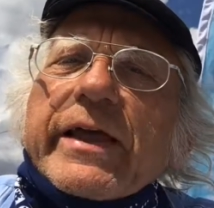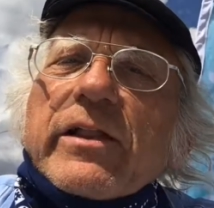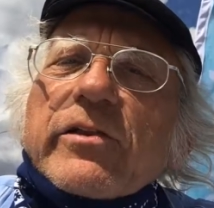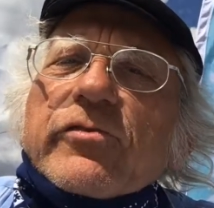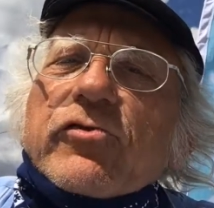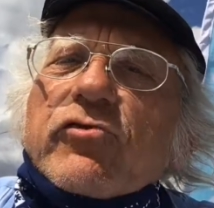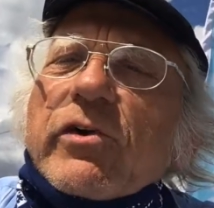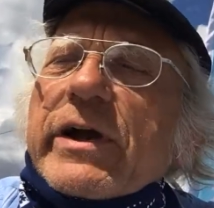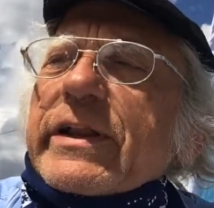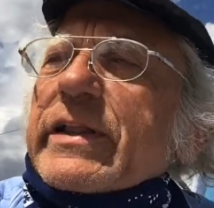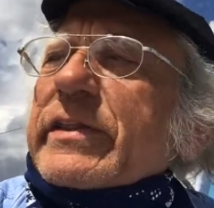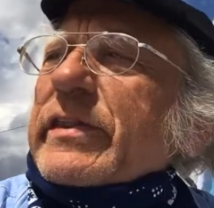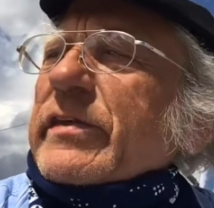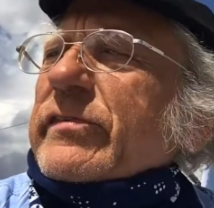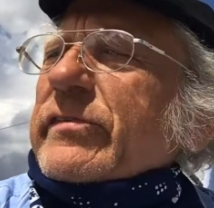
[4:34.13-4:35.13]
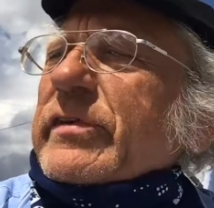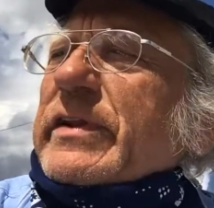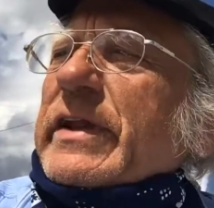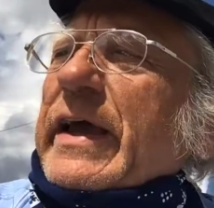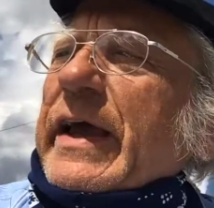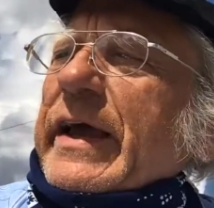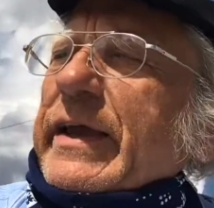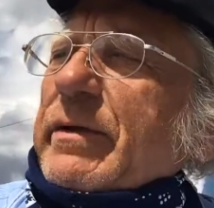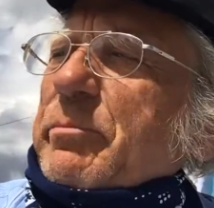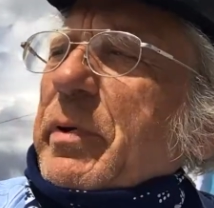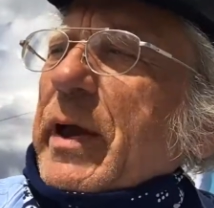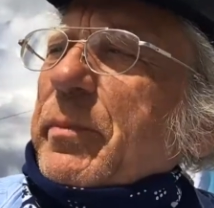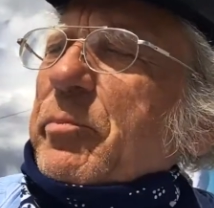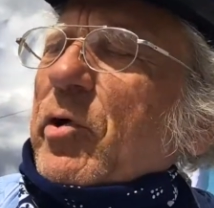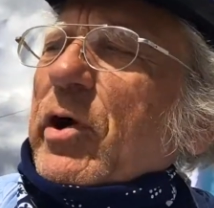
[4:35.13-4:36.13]
illustrated this in a
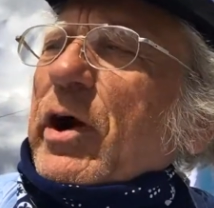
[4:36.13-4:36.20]
paper